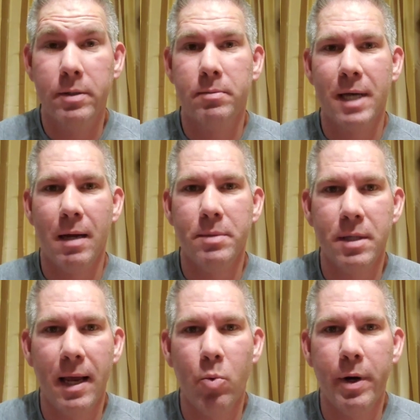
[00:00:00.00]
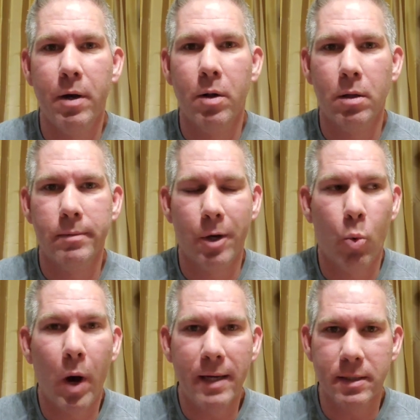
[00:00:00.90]
Sometimes they will, you know,
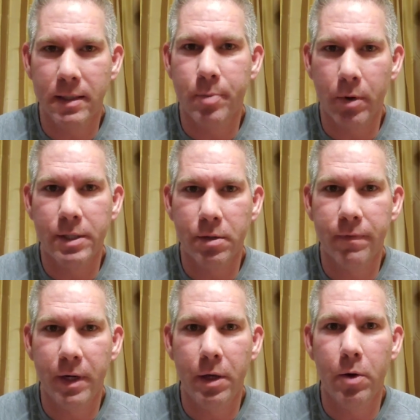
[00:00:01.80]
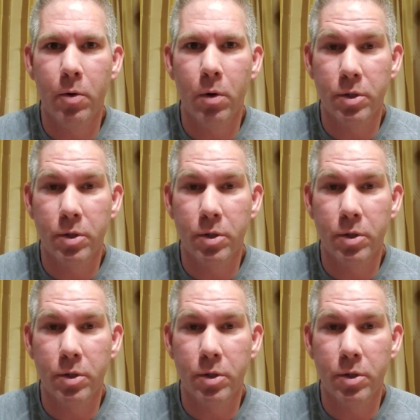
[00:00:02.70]
watch an inspirational video